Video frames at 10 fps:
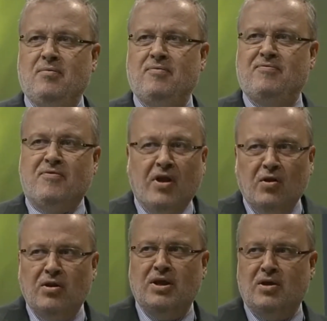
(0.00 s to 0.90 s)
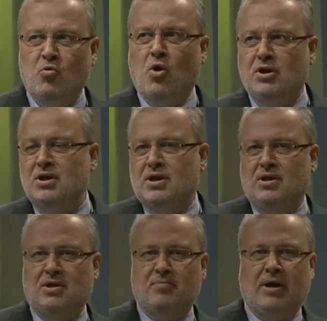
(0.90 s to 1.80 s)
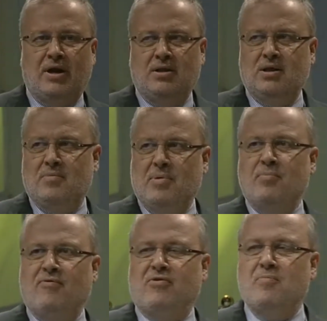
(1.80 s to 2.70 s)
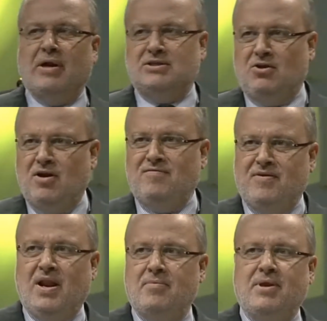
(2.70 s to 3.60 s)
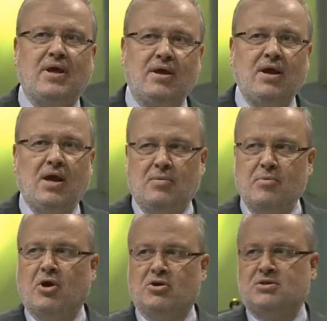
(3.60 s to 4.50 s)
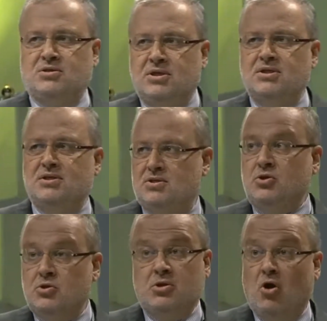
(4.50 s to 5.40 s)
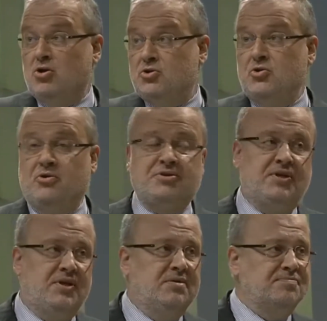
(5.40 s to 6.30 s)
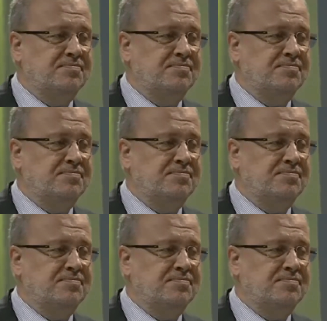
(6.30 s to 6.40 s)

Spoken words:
feel what the people from Barcelona feel every day, because this is also your city.